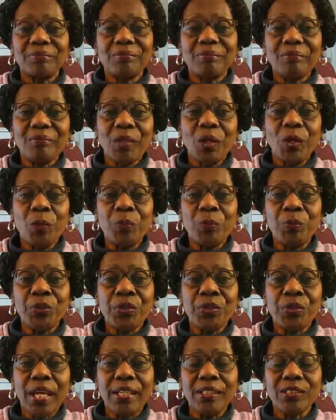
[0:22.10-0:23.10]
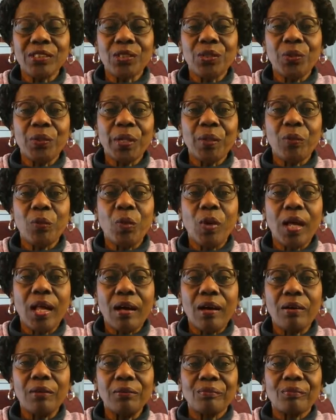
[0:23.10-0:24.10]
Hope your day is going
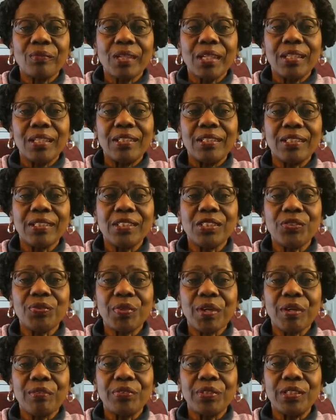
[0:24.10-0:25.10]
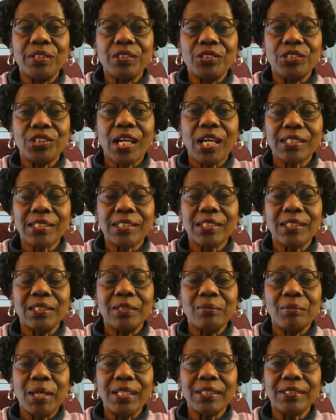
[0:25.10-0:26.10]
well. This is Reverend
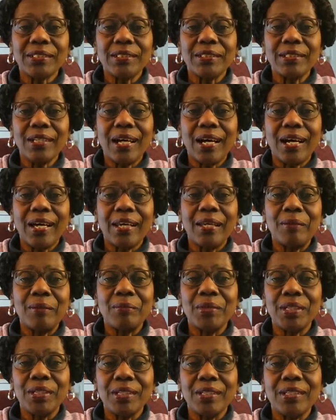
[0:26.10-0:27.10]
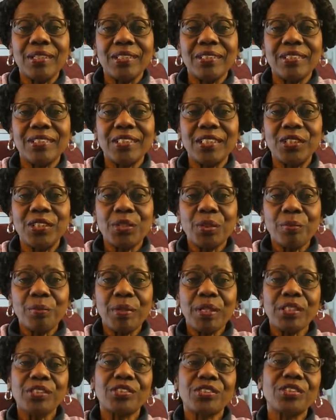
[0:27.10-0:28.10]
Joslyn Mason. I am the senior
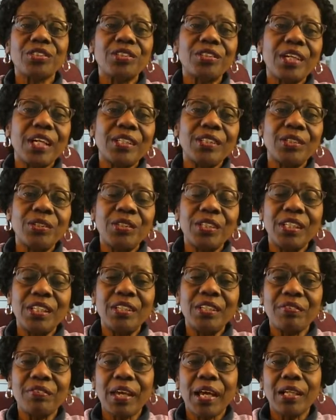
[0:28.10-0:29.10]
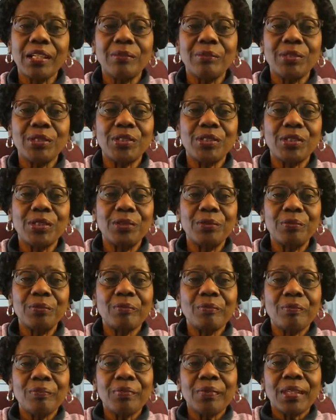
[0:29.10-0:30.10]
minister at Unity of Kalamazoo,
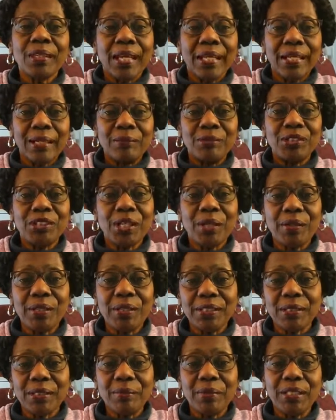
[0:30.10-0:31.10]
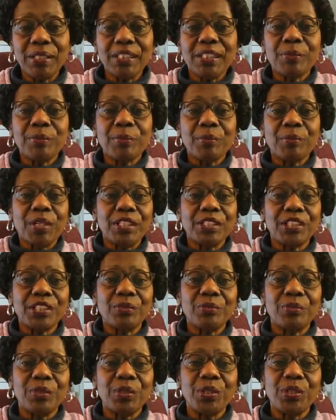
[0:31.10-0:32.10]
and I'm sharing some
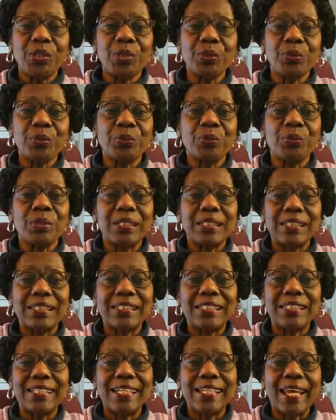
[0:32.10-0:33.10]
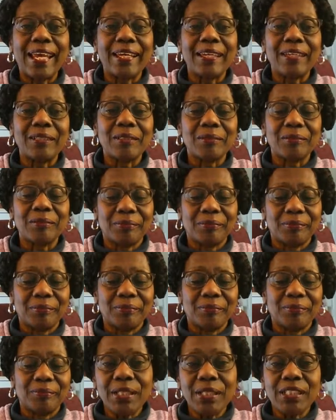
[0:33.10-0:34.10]
inspiration with you today.
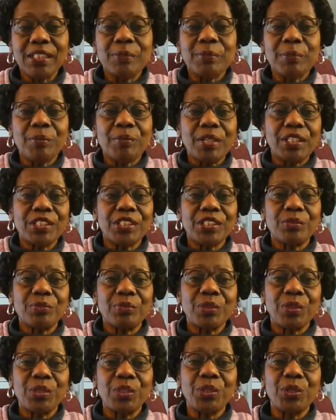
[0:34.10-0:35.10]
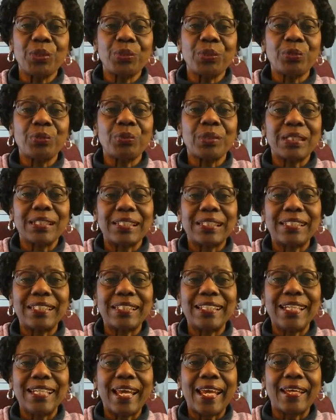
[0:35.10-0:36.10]
Inspiration with you
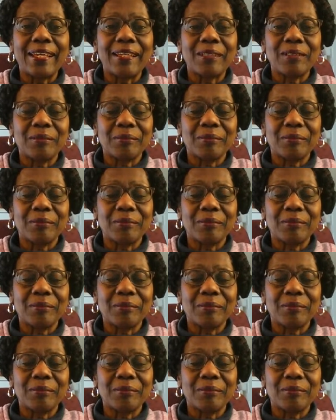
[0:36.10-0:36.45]
today.